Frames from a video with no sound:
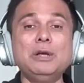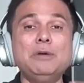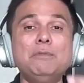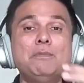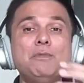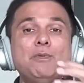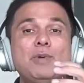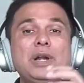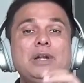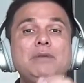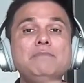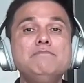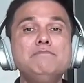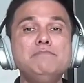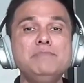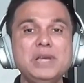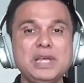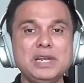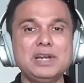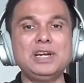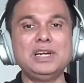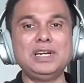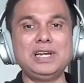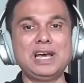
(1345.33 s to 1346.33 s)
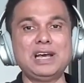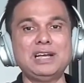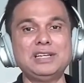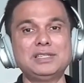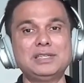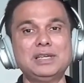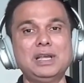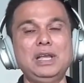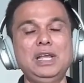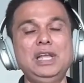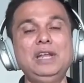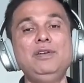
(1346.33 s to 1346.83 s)
What mirror does
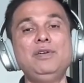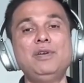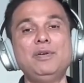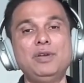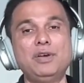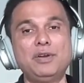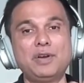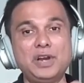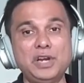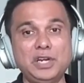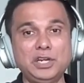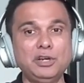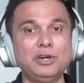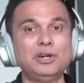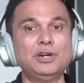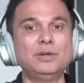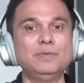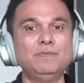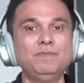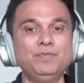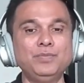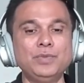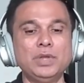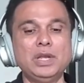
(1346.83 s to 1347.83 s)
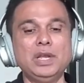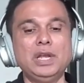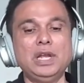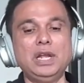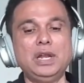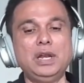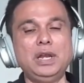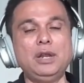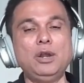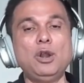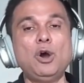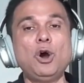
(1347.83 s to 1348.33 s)
in return,
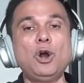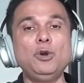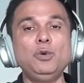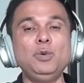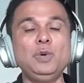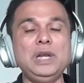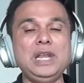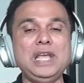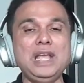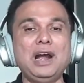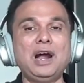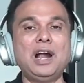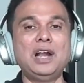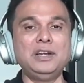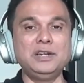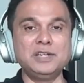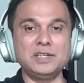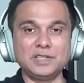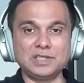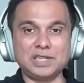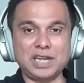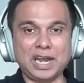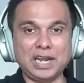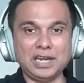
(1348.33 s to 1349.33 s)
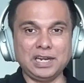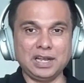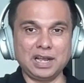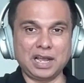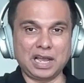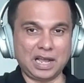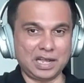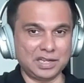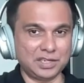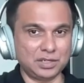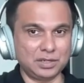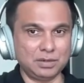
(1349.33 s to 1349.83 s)
it not only understands the
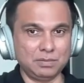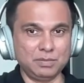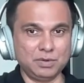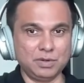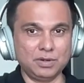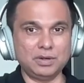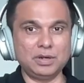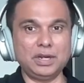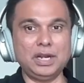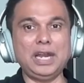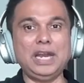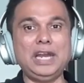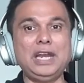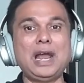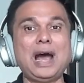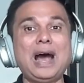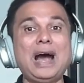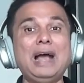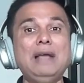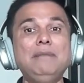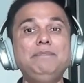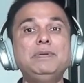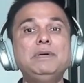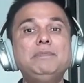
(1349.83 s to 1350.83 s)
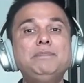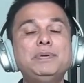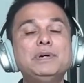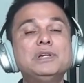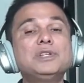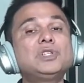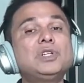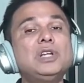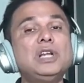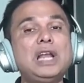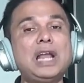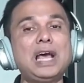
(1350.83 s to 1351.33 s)
customer, it hyper
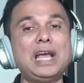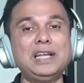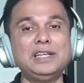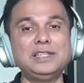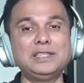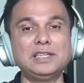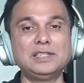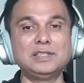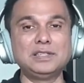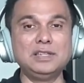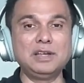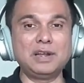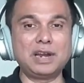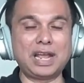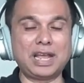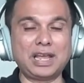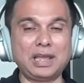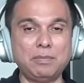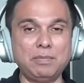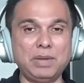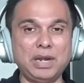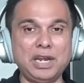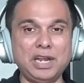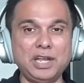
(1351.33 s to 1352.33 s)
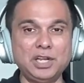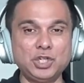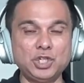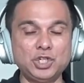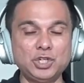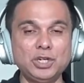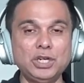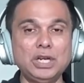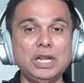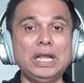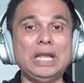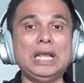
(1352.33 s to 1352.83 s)
personalizes the
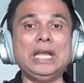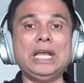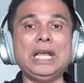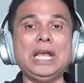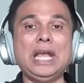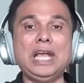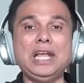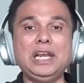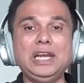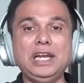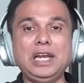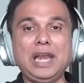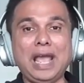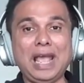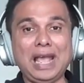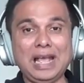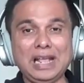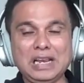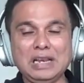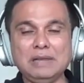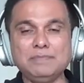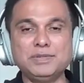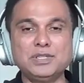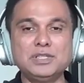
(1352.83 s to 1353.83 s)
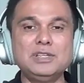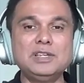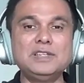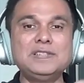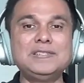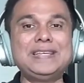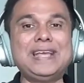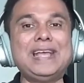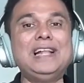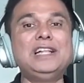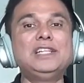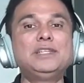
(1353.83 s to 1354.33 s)
recommendation, and it helps the
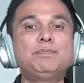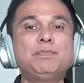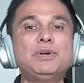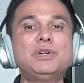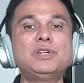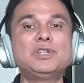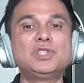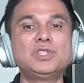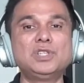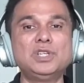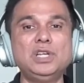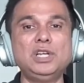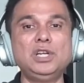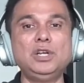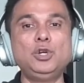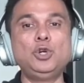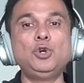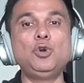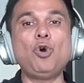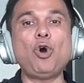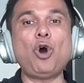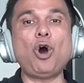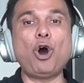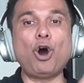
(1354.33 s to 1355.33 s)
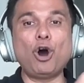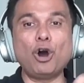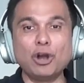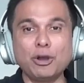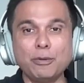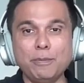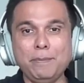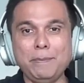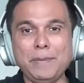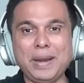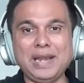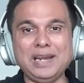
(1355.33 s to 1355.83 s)
salesperson to
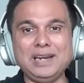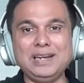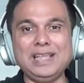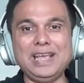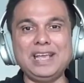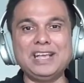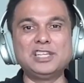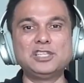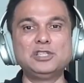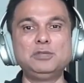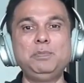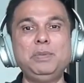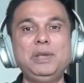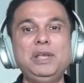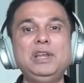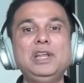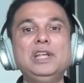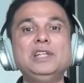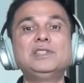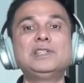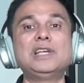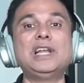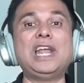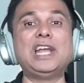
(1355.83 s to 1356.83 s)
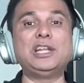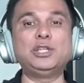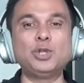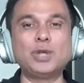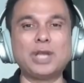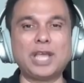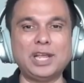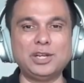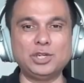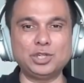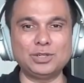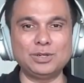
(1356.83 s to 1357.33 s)
augment the experience and
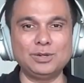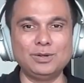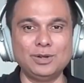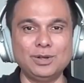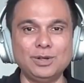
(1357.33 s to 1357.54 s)
education,